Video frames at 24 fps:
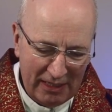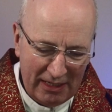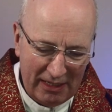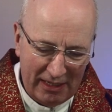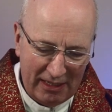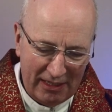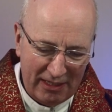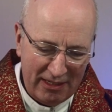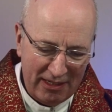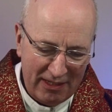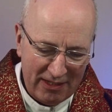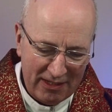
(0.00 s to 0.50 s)

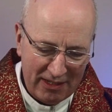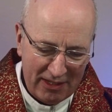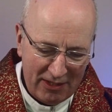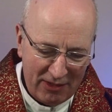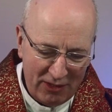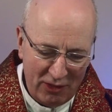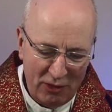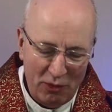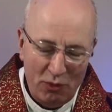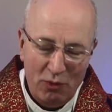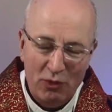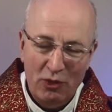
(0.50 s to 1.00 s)
And he
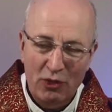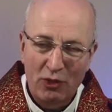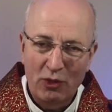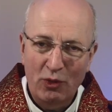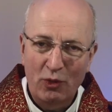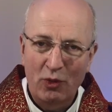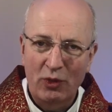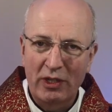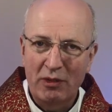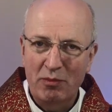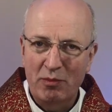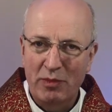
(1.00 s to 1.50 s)
says, you
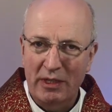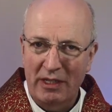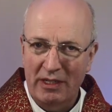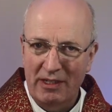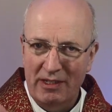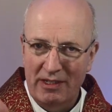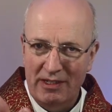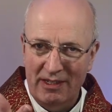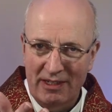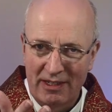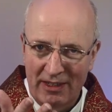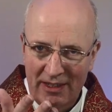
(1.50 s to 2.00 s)
too, that
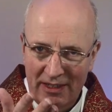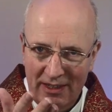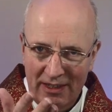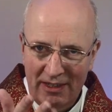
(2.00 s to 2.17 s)
means